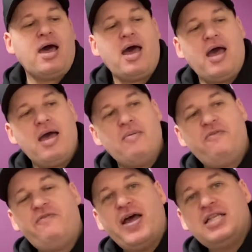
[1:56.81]

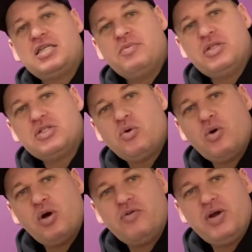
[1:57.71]
Fentimans, who we
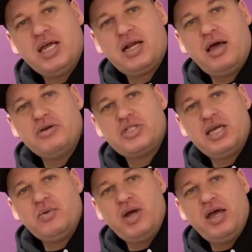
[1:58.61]
work really
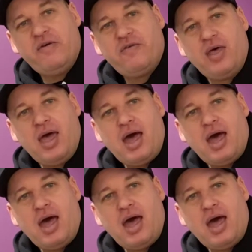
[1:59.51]
closely with,